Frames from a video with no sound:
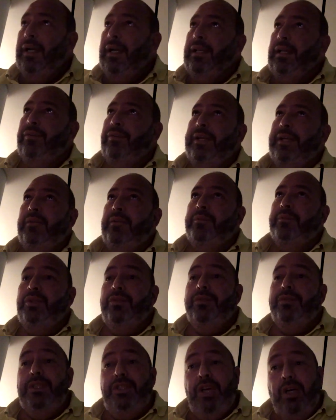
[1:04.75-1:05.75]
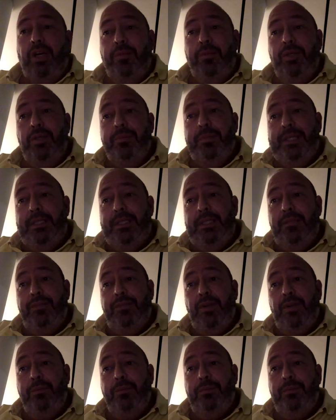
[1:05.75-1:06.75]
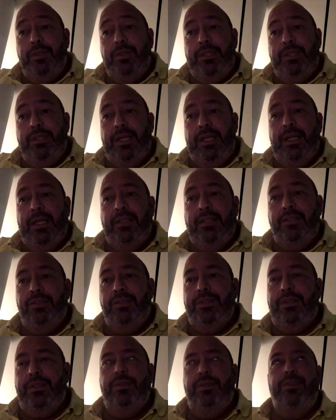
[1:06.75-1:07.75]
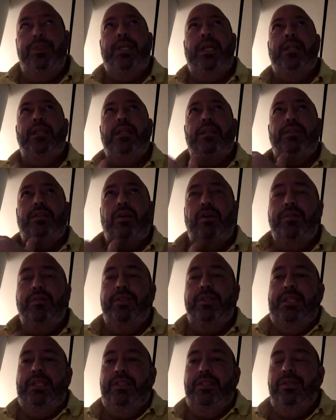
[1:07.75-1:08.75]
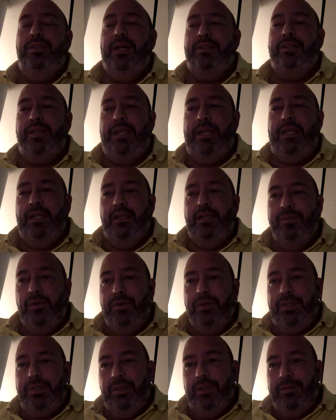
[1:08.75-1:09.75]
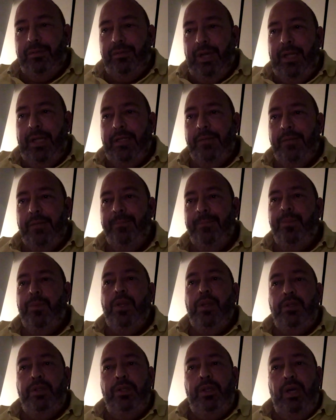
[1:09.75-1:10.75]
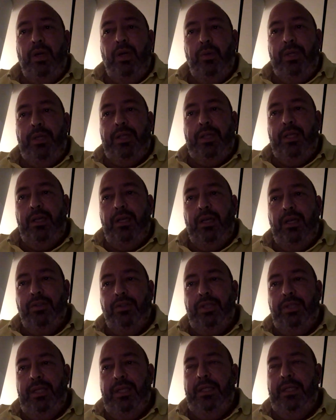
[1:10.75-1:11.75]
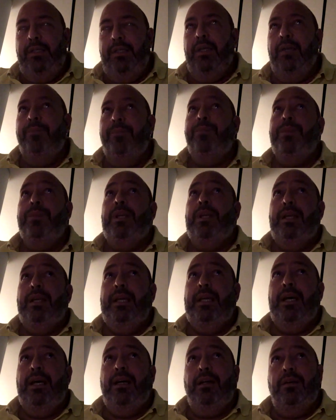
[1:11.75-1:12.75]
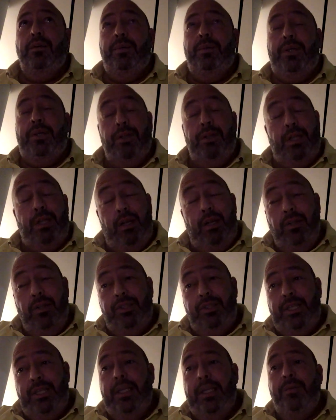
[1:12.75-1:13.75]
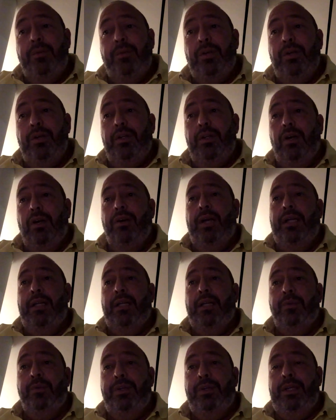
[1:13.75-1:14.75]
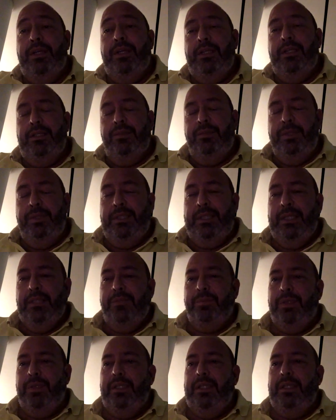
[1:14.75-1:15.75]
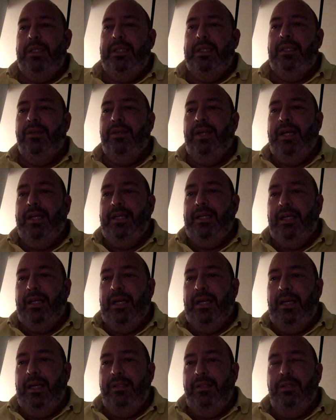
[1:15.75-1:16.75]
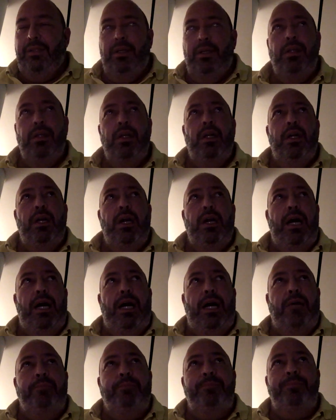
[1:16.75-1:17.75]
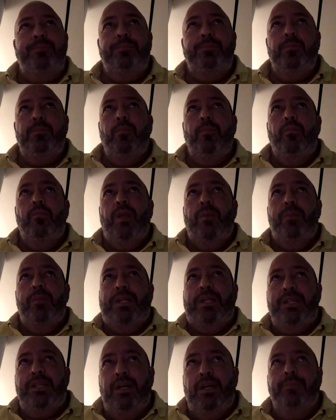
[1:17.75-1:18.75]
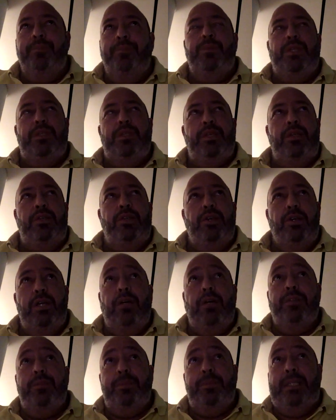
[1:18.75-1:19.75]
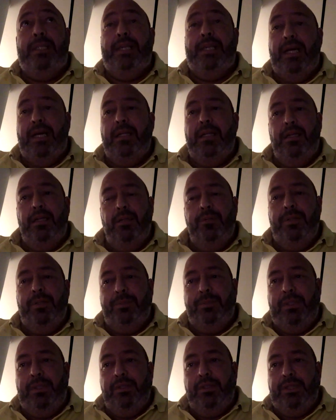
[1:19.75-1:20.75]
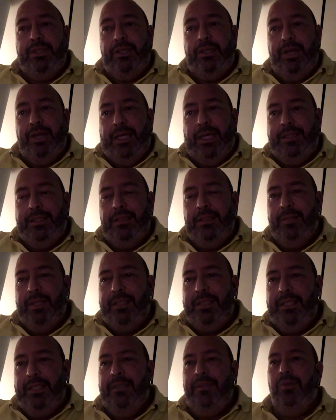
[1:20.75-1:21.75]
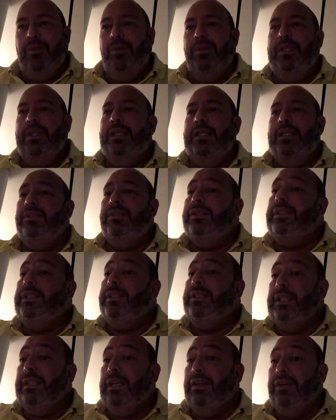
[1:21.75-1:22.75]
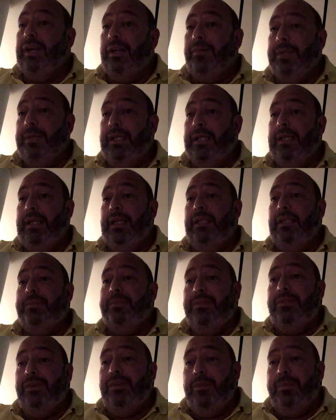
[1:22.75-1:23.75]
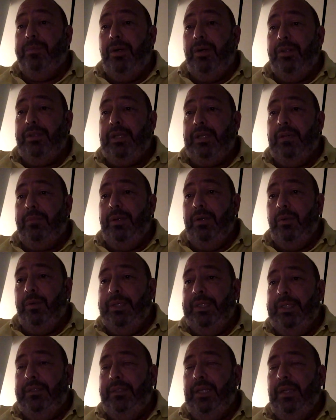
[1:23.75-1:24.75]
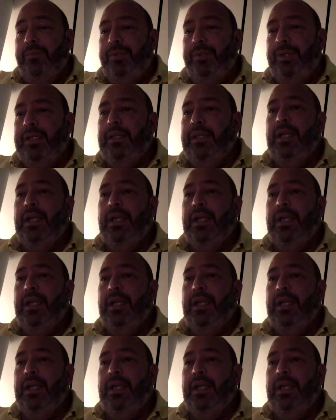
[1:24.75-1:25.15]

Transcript: They've already moved the Joburg meeting from Saturday to Sunday. So obviously, you guys are getting a fortune of rain to go with the load shedding. You know, here we got the load shedding and we got no rain, and we desperately need the rain again. You know, but yeah, so turnover's been down a little bit because of the racing. But yes, all the interest is in the rugby, and it has been for the past couple of weeks, Brent.